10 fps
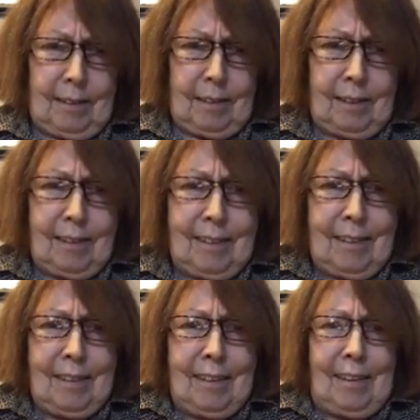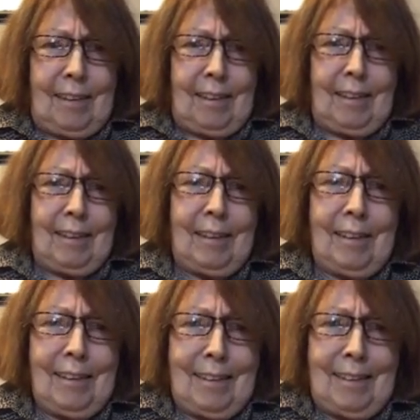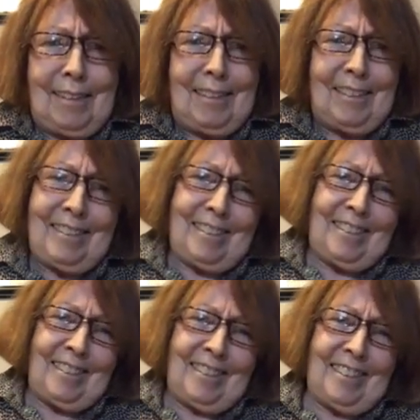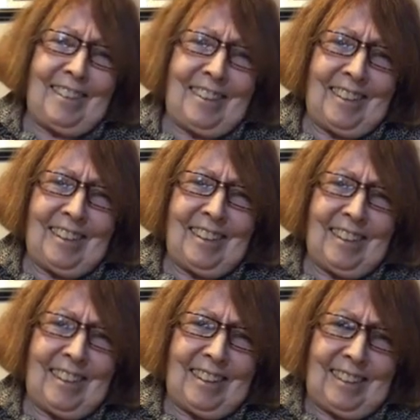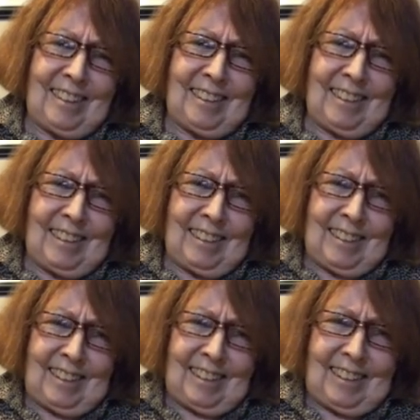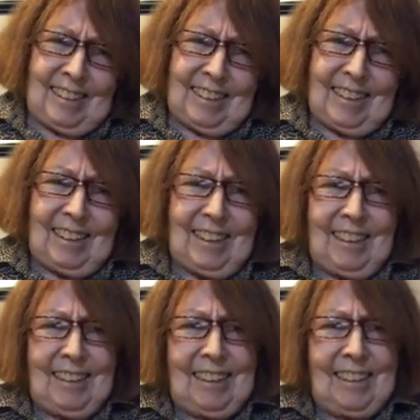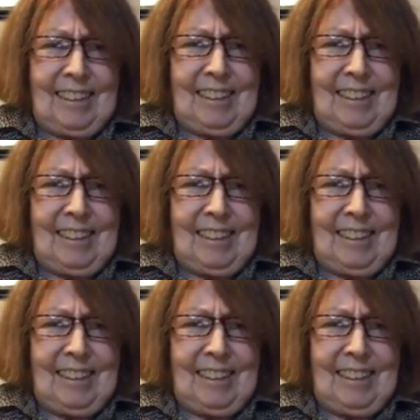The person shown says nothing.